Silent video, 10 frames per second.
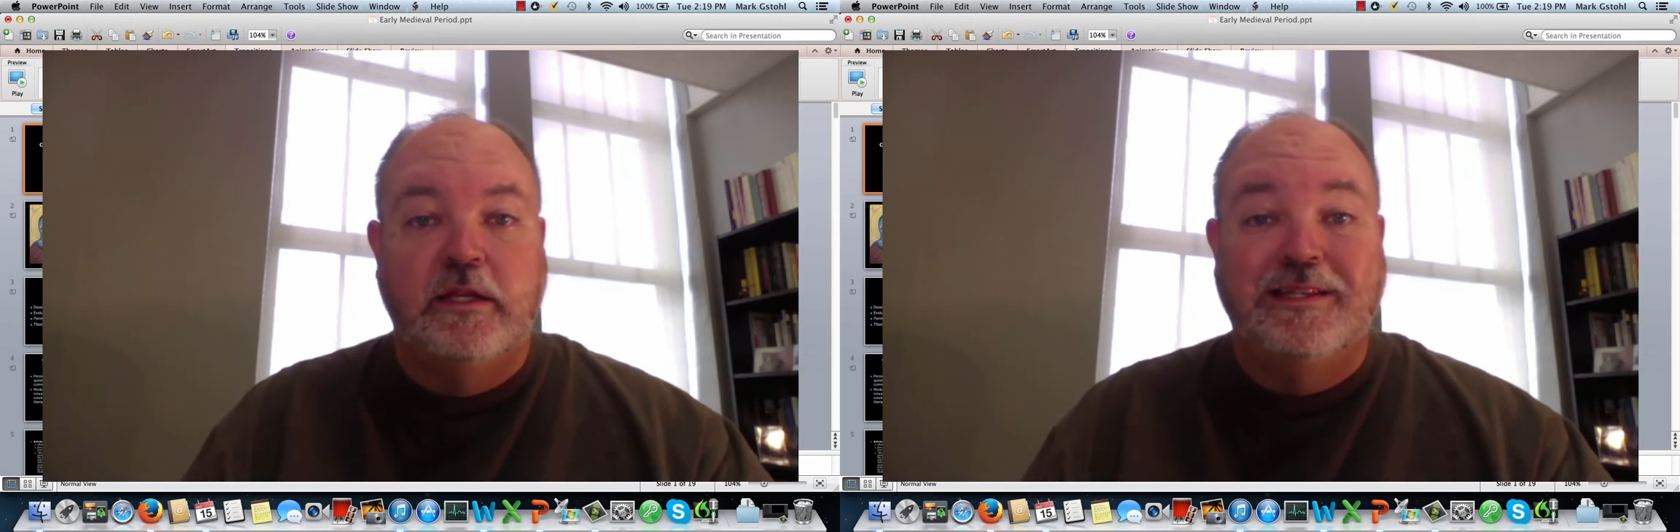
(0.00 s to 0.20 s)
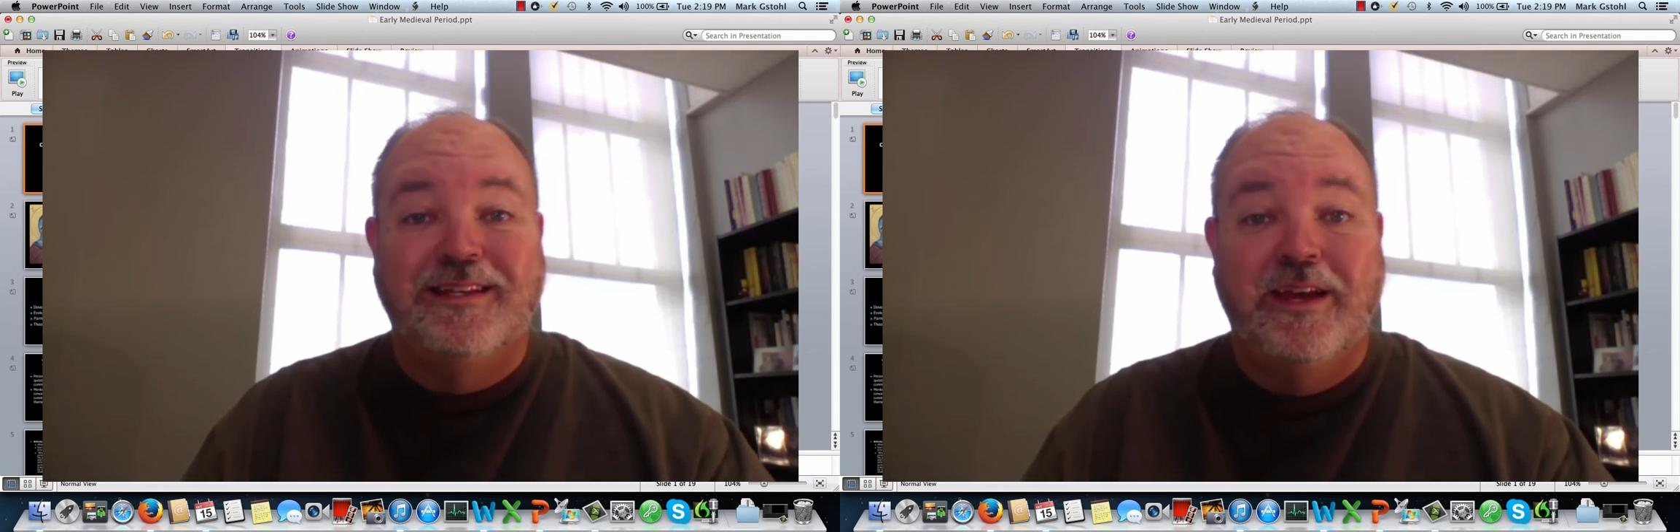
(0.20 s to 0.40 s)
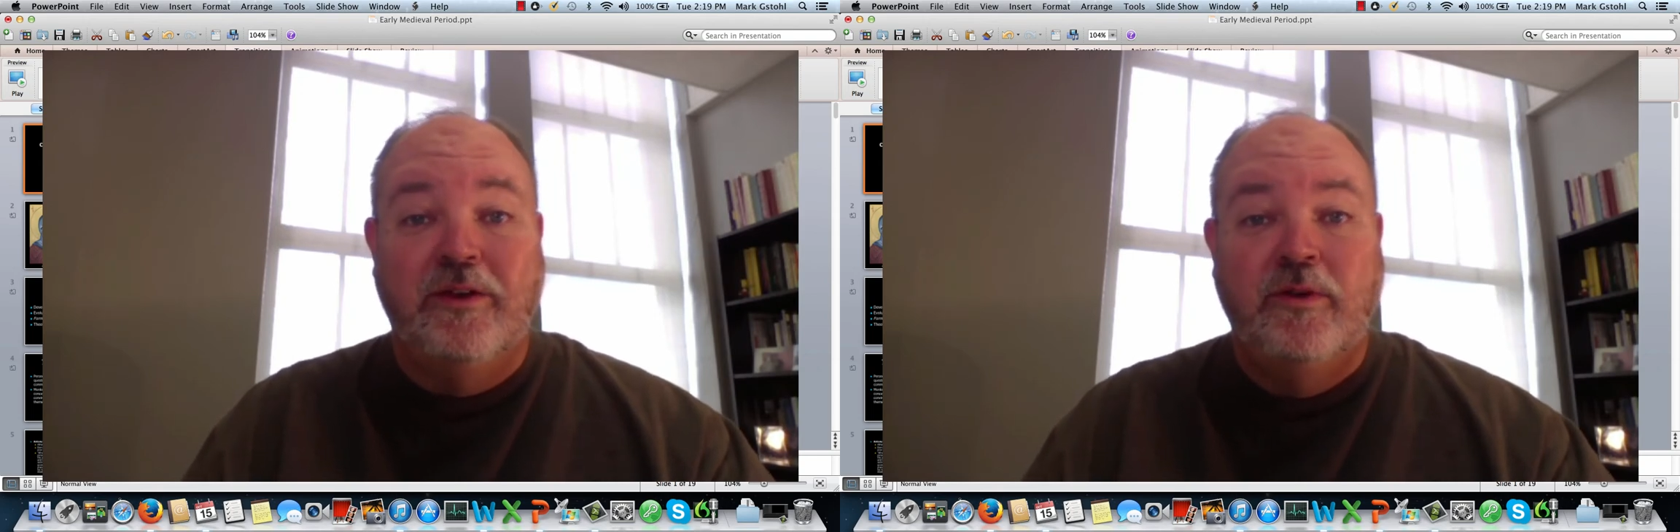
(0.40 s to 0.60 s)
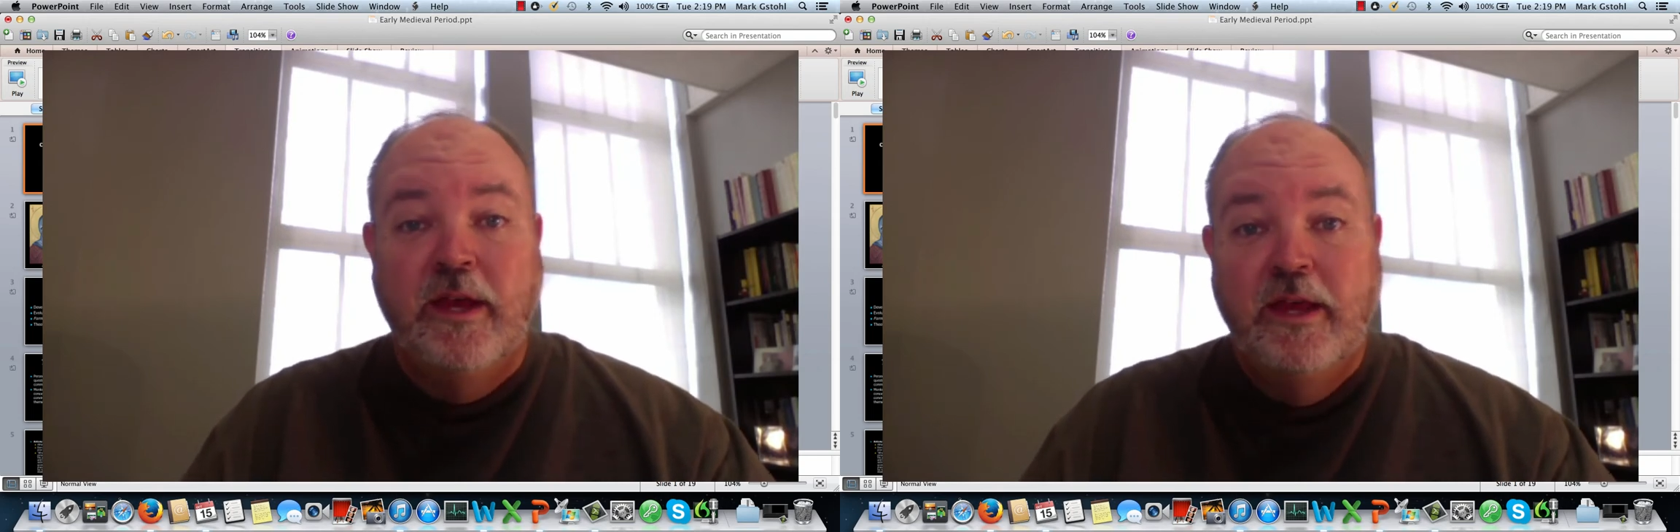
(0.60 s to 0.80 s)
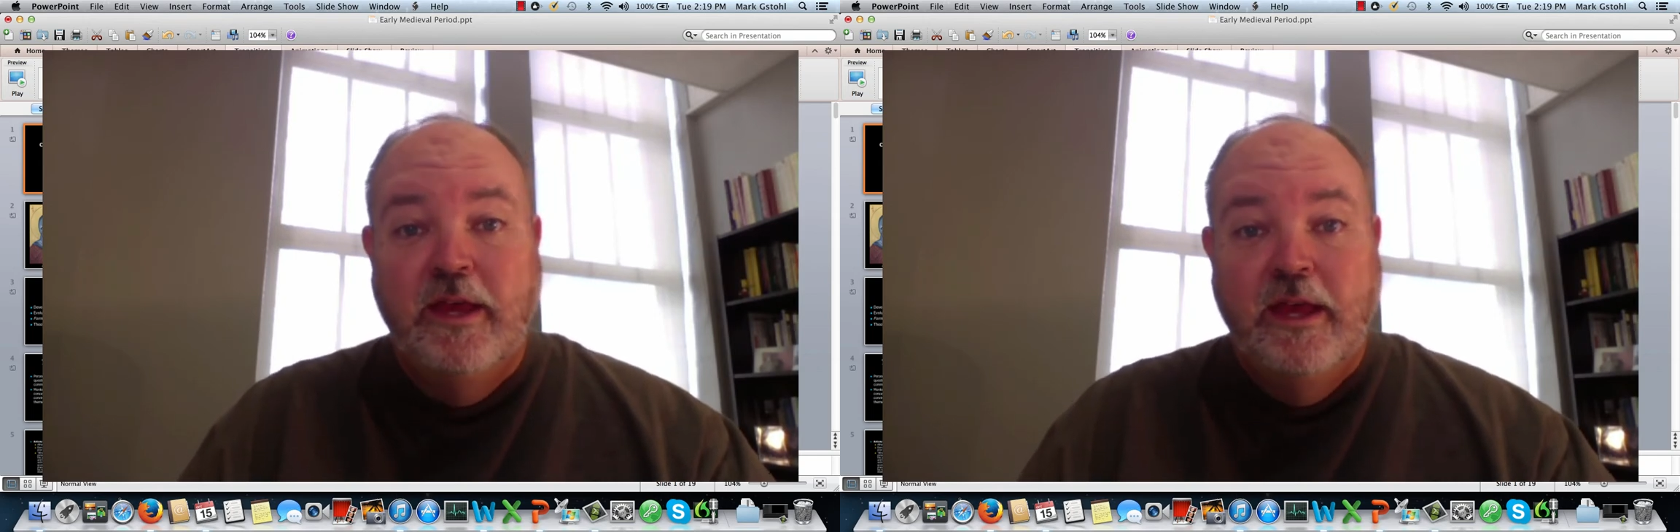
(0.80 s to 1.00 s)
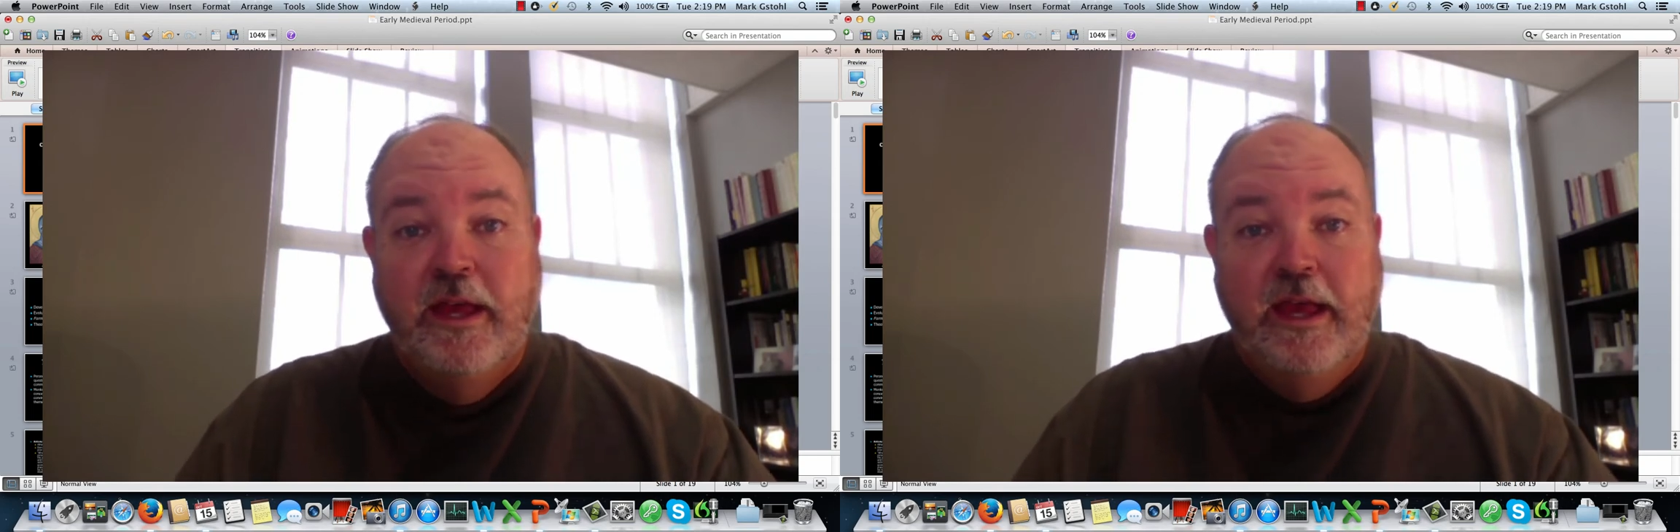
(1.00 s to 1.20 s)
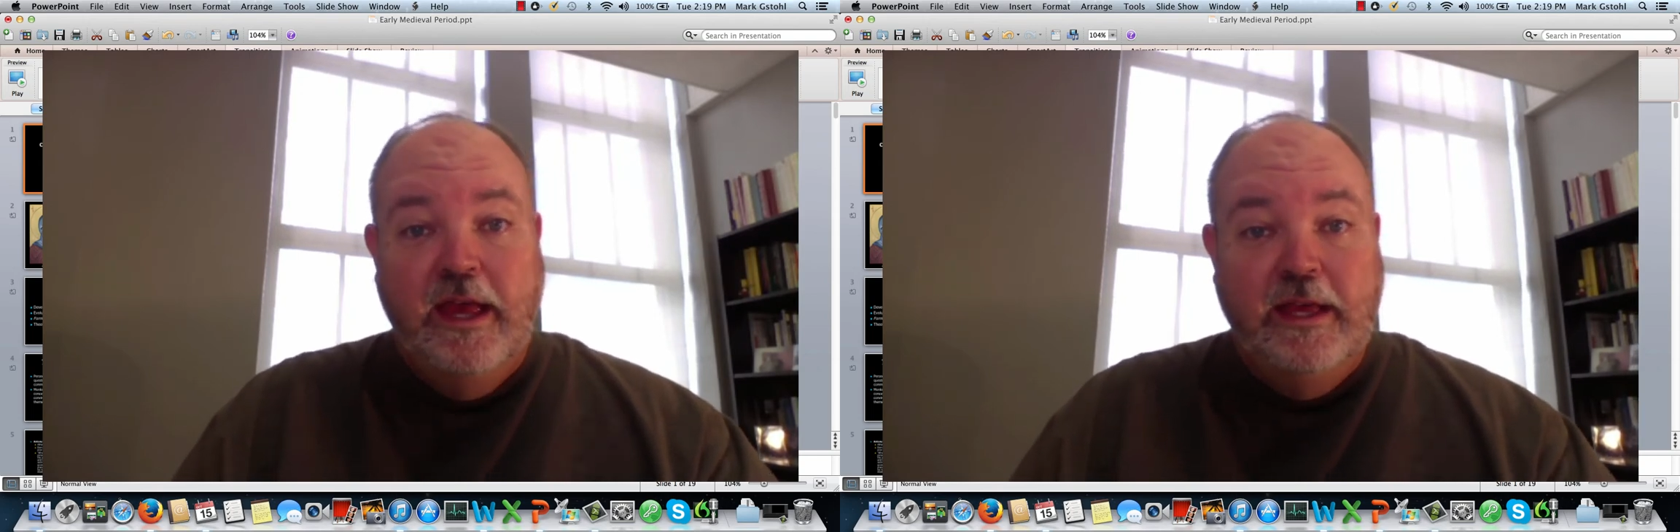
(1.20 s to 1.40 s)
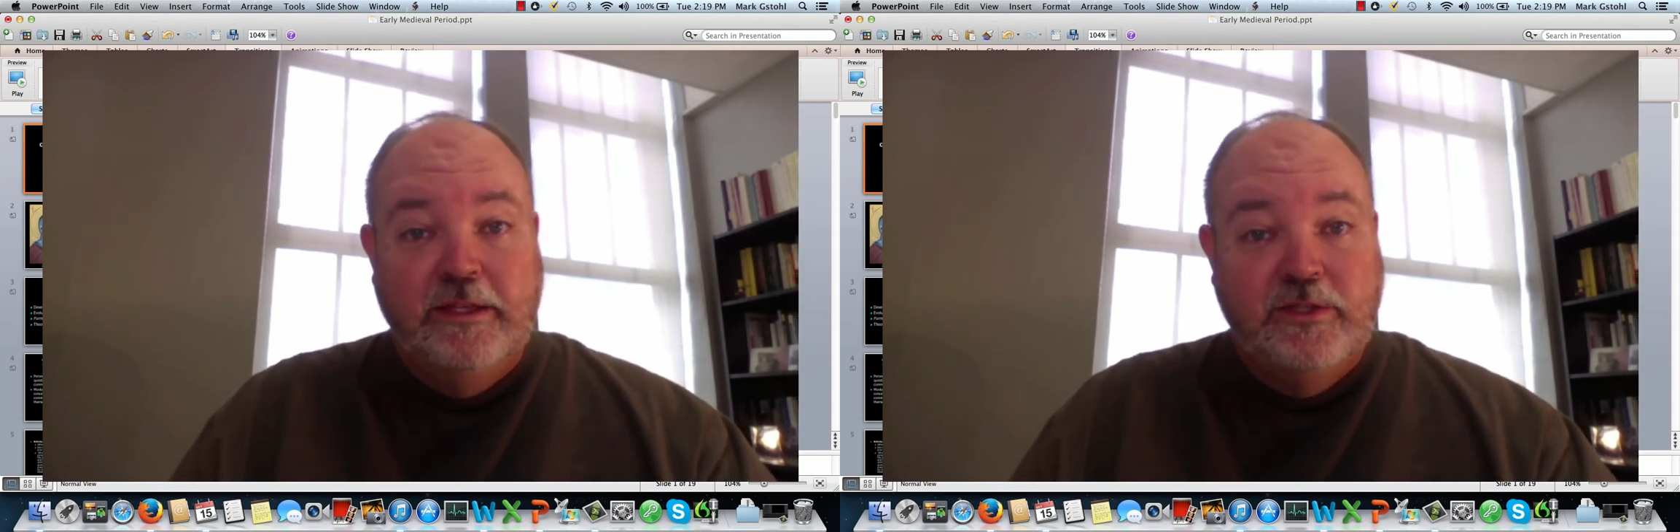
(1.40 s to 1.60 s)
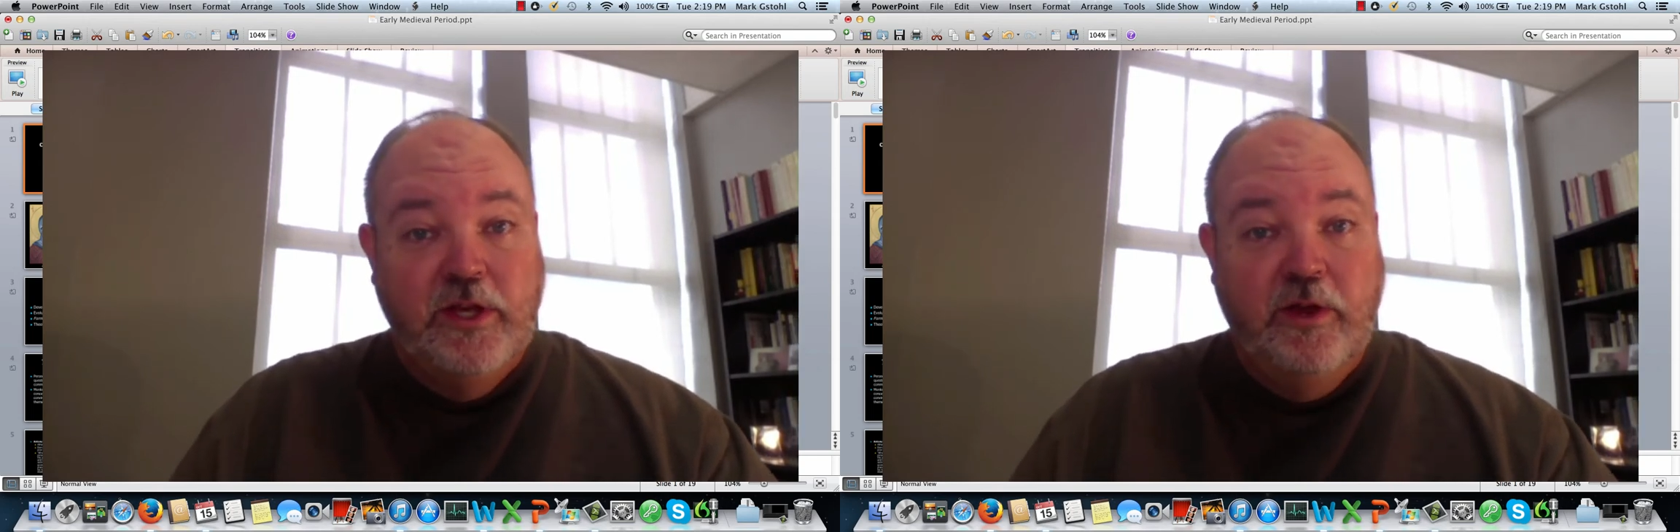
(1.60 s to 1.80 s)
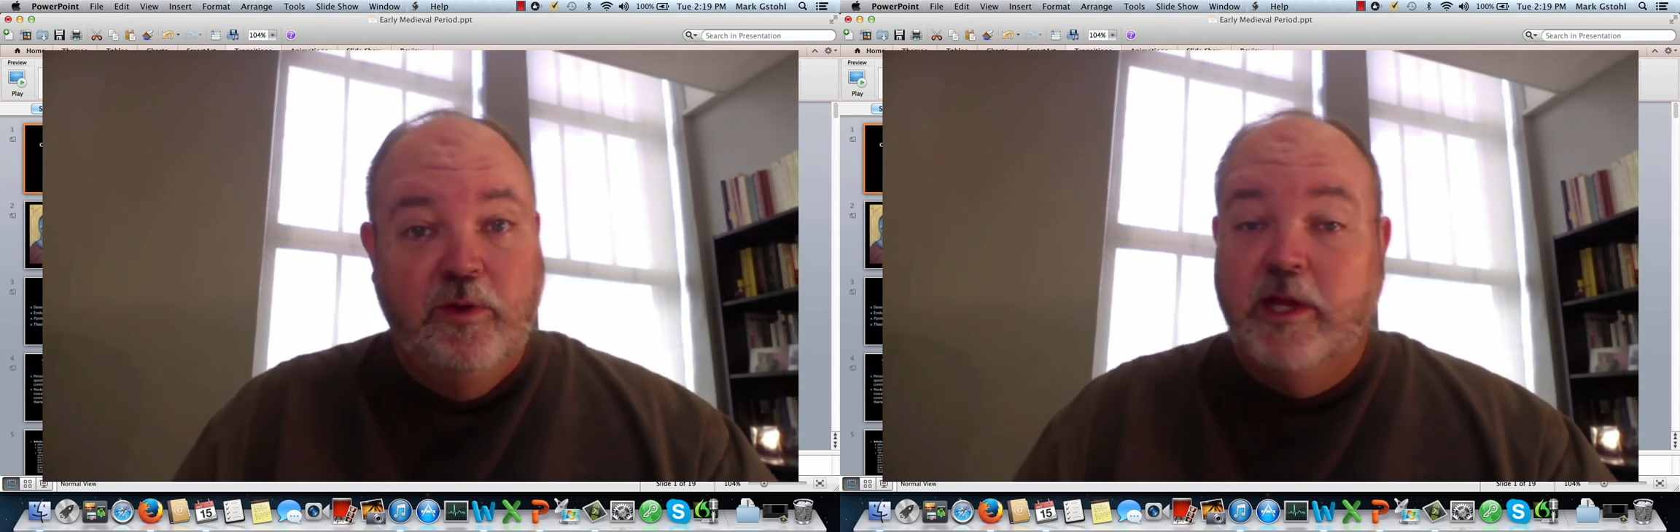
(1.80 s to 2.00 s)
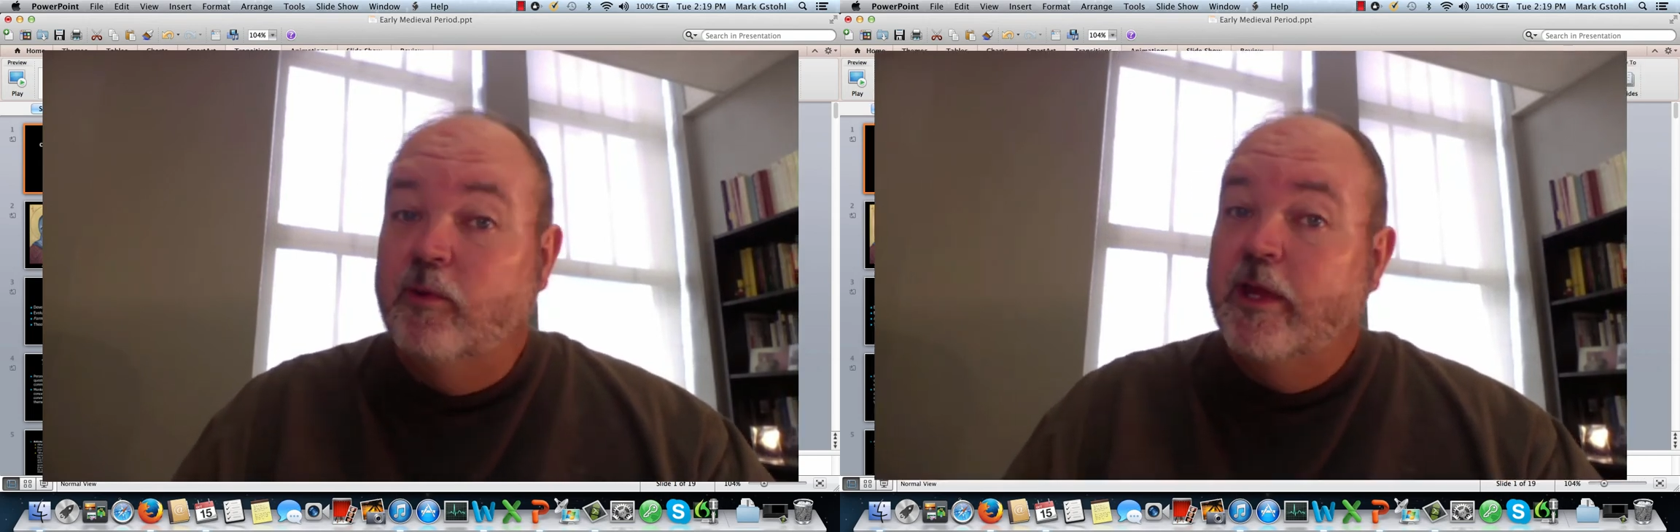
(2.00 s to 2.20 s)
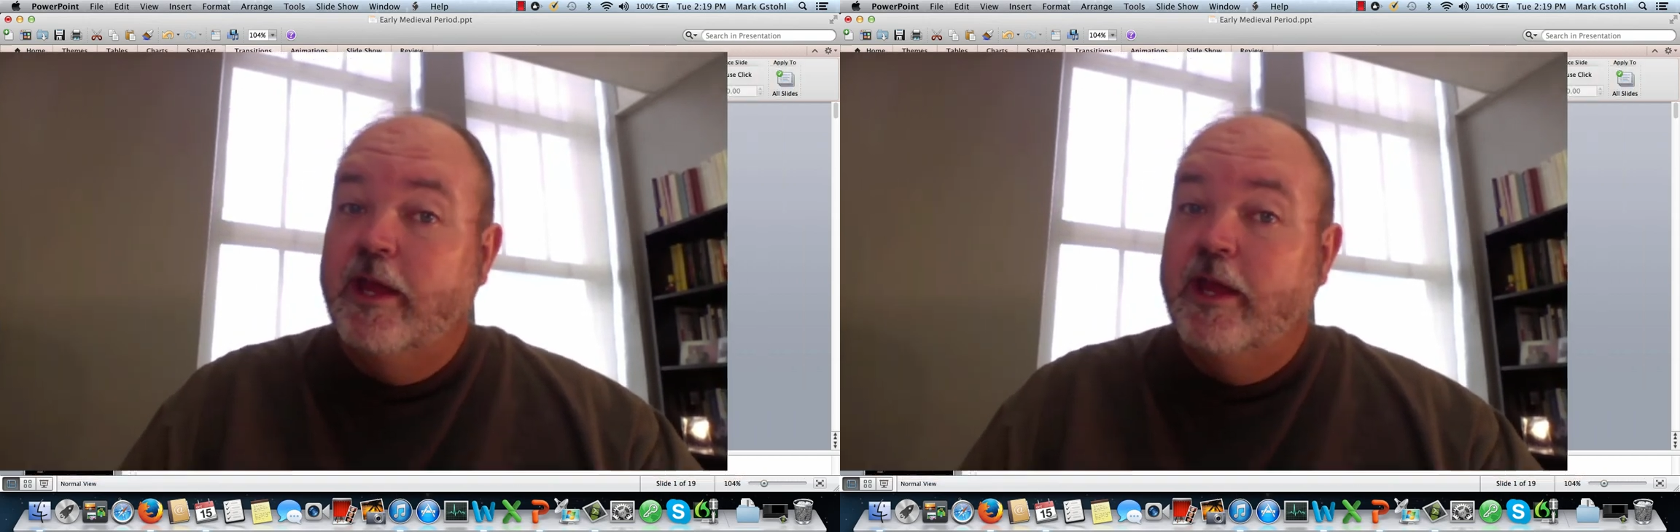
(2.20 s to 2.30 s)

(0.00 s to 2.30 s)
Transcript: need to know. So here we